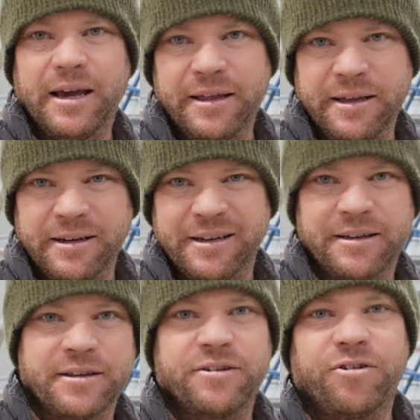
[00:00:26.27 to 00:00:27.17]
and then getting
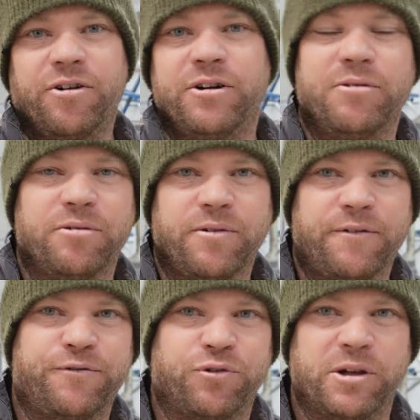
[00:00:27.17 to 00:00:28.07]
this side
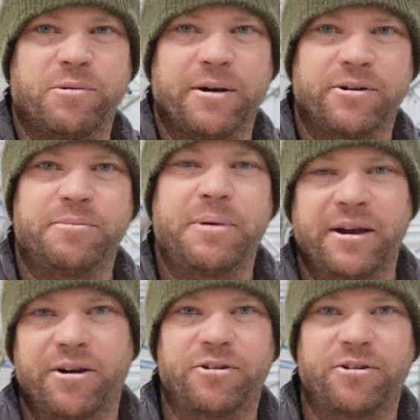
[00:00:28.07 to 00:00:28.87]
fully welded back